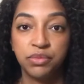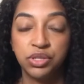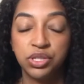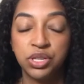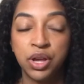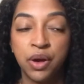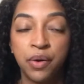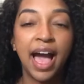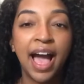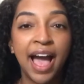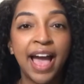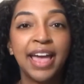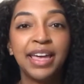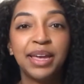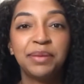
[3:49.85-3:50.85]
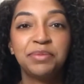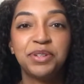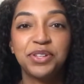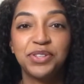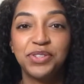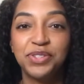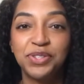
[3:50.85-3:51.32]
So I am
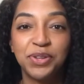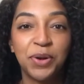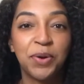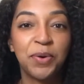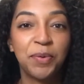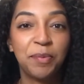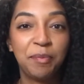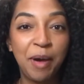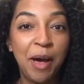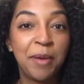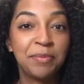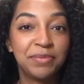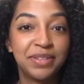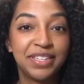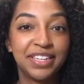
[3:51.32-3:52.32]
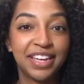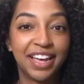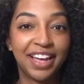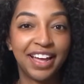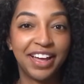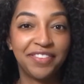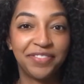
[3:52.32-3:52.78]
just so pumped
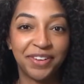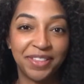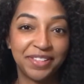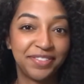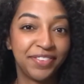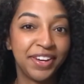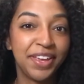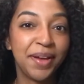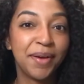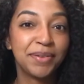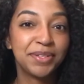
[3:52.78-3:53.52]
for this video.